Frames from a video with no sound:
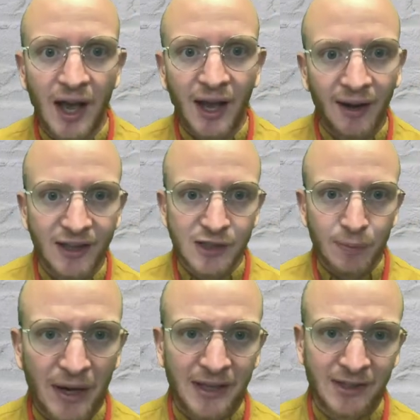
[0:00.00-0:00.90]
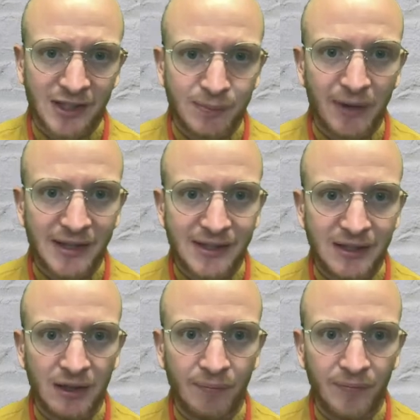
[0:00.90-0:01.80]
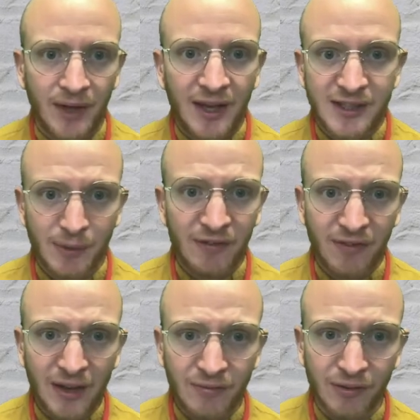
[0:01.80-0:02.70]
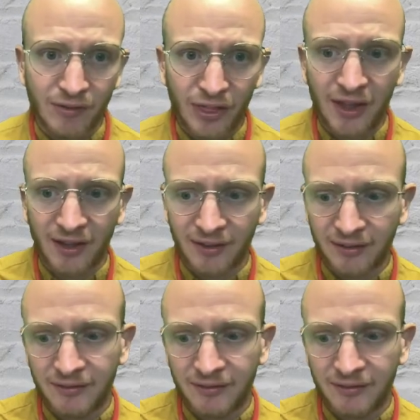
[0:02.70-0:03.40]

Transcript: I like practice plaiting them. It's my favourite thing.